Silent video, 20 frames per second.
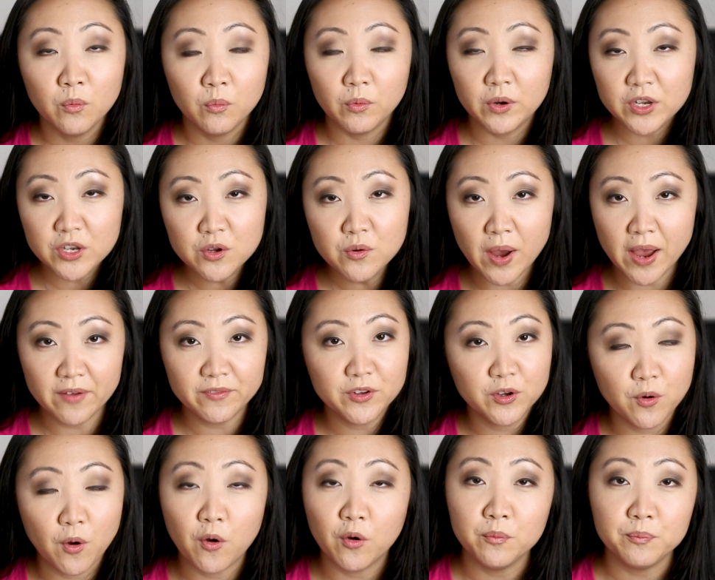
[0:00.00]
When you have
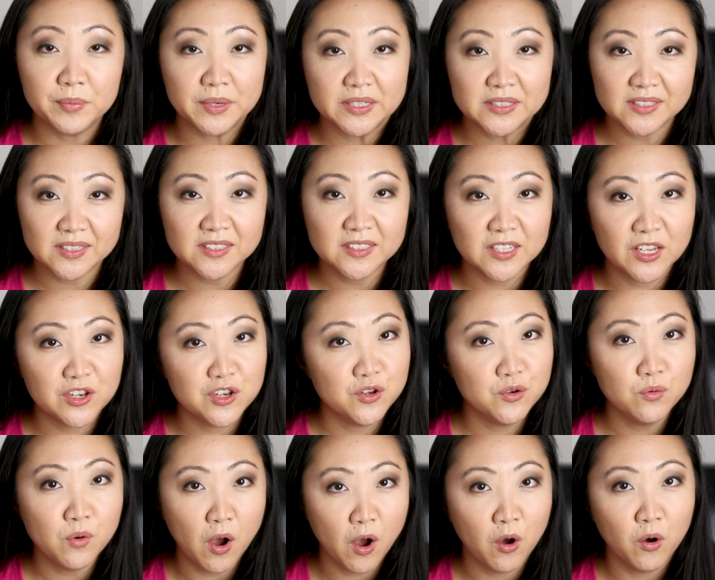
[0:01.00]
your own business and
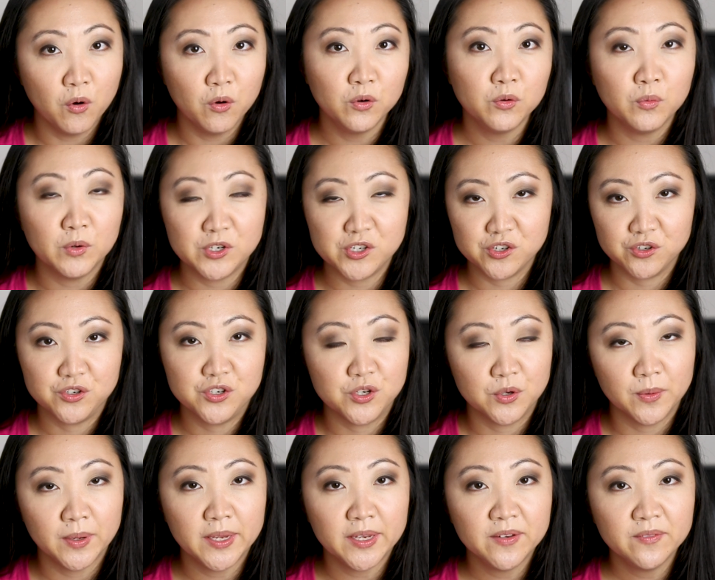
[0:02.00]
you own what you're
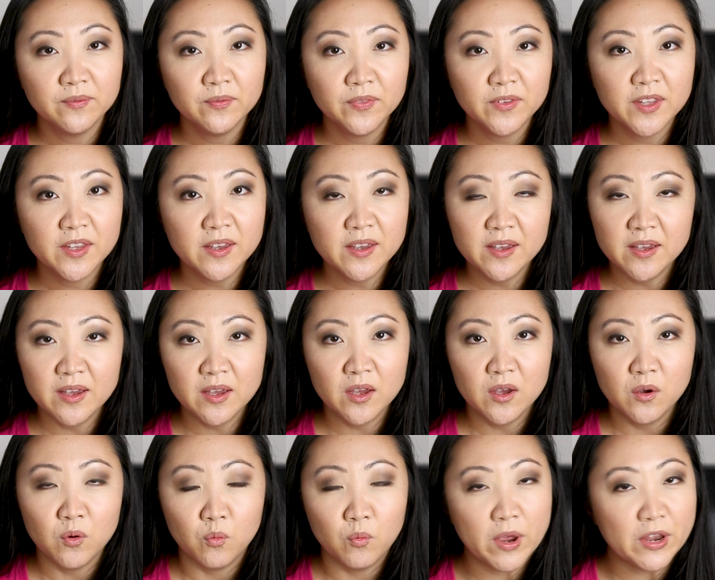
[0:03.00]
doing,
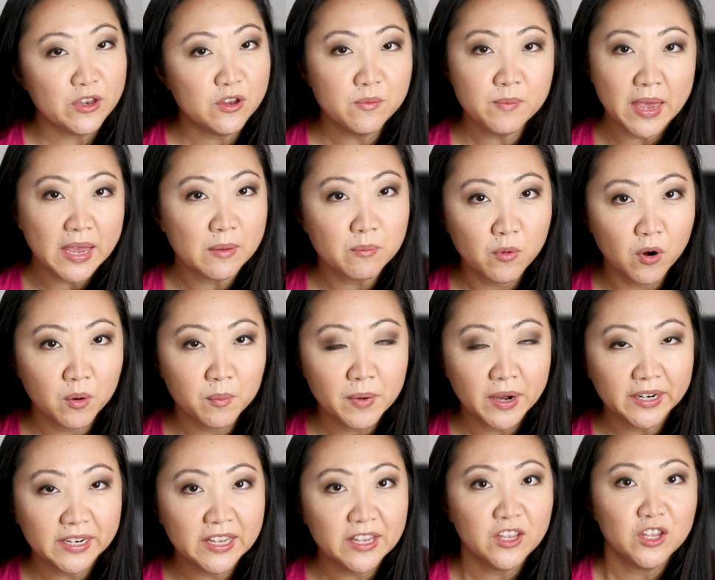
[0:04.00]
when you make more
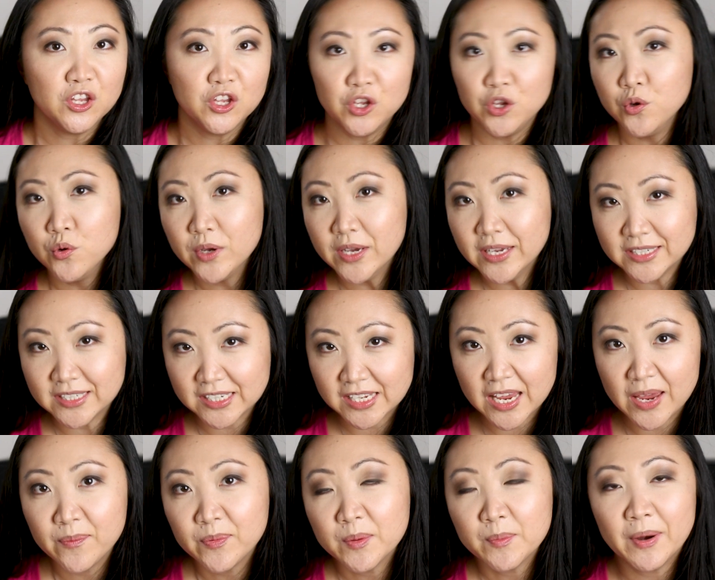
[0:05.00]
money, you get to
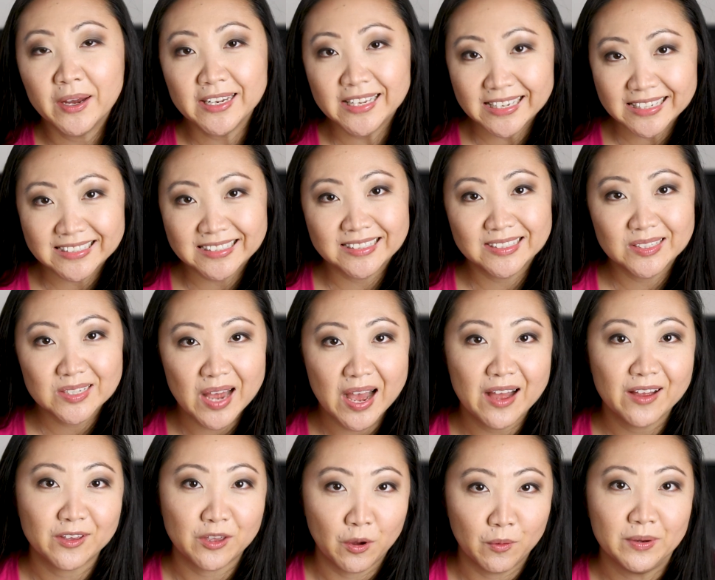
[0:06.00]
keep the money. It does
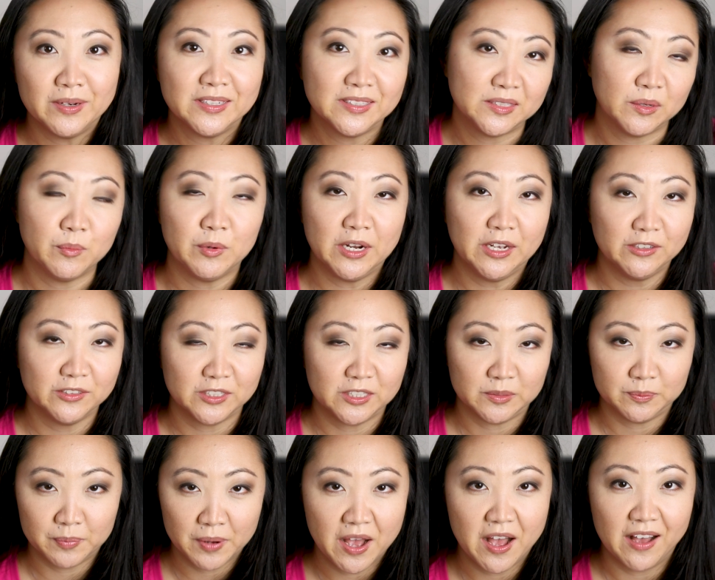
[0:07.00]
not go into someone
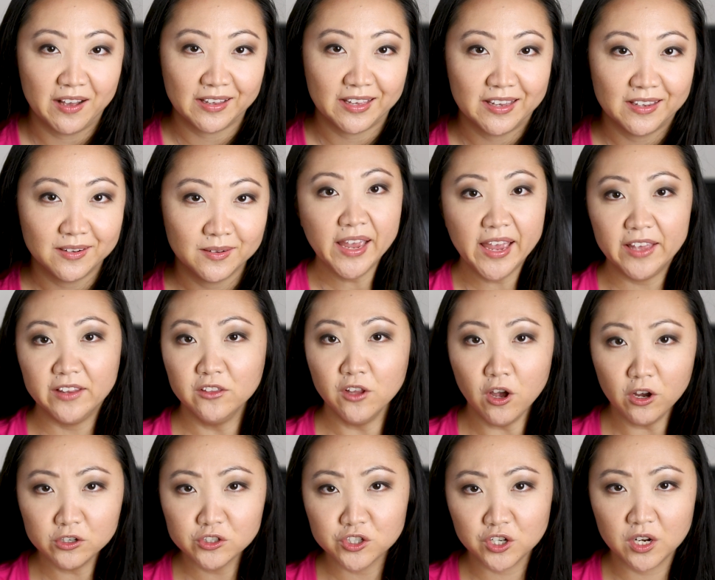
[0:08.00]
else's pocket. And
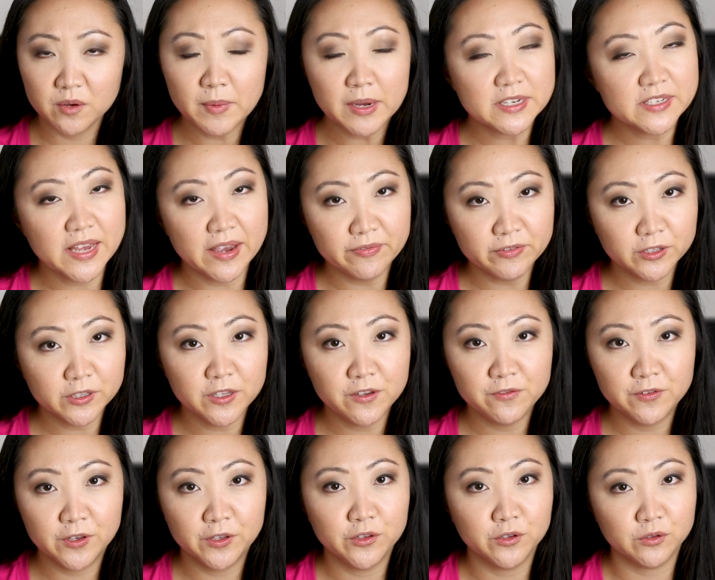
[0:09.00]
long term, I definitely
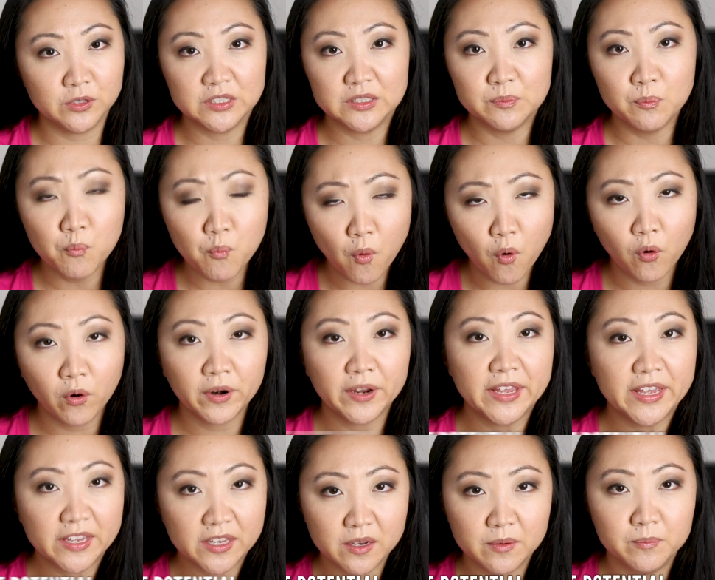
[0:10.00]
feel there is more
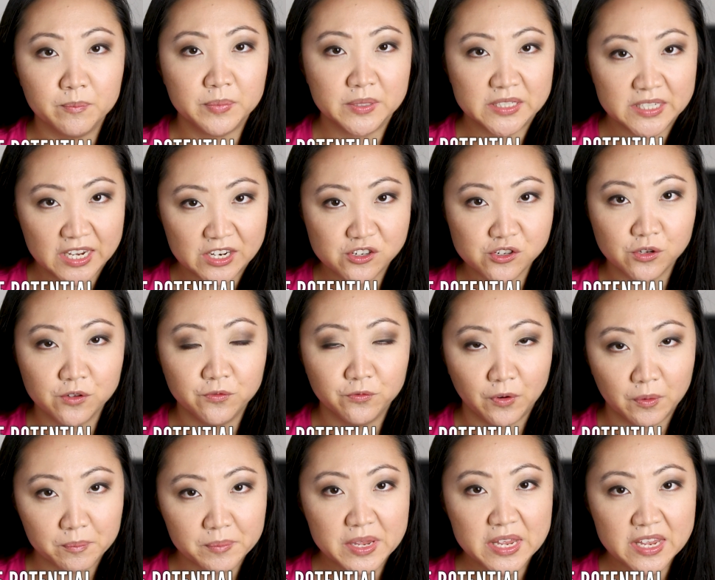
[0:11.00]
income potential
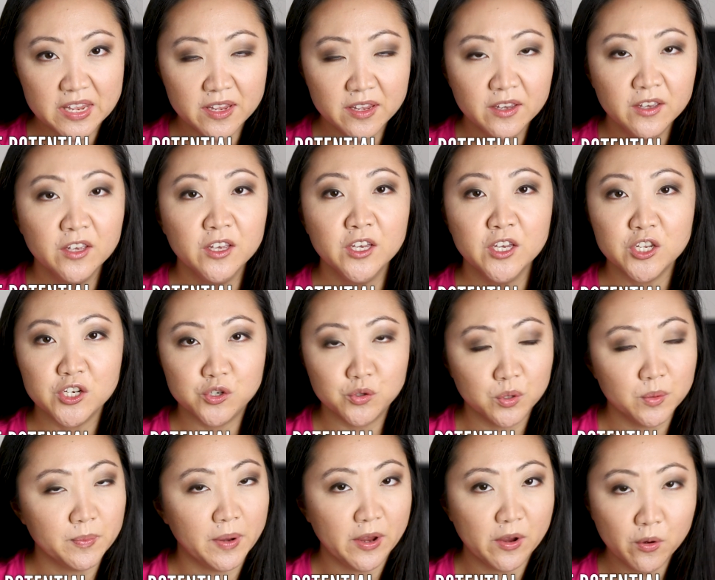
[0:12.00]
for me
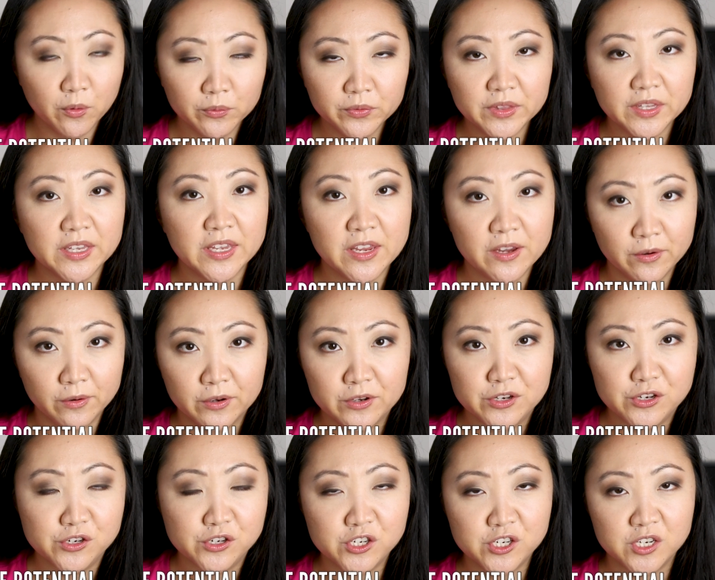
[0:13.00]
doing my own thing here
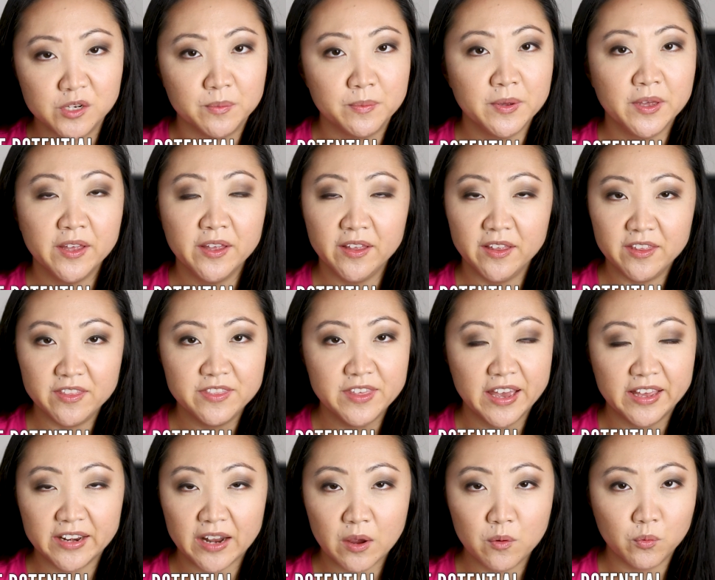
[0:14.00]
on YouTube
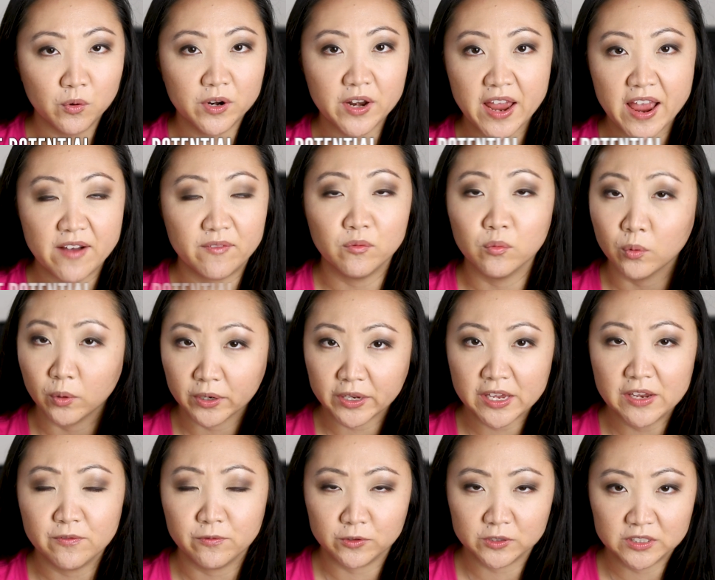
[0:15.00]
than I would have
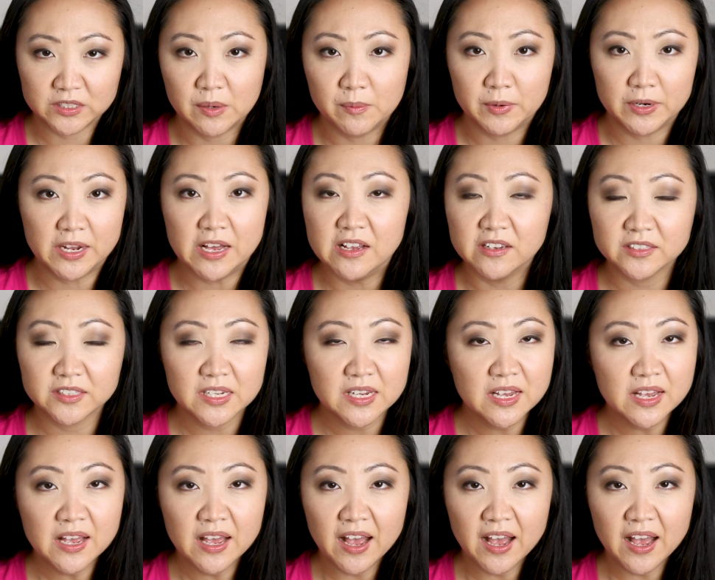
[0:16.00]
working for someone else.